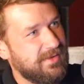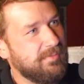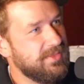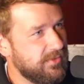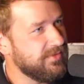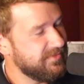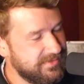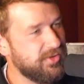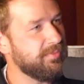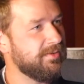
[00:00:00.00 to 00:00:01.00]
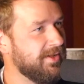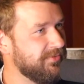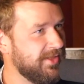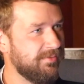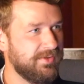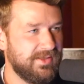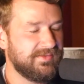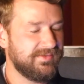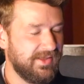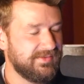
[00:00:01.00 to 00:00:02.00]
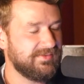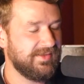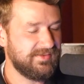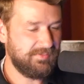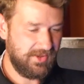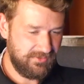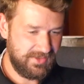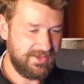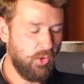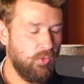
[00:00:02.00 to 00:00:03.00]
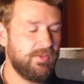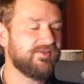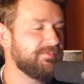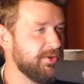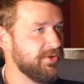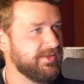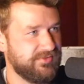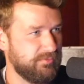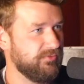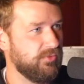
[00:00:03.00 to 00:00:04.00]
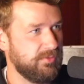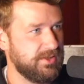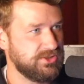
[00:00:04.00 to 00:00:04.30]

I mean, there's a little bit about that, but it's about the whole experience of performing.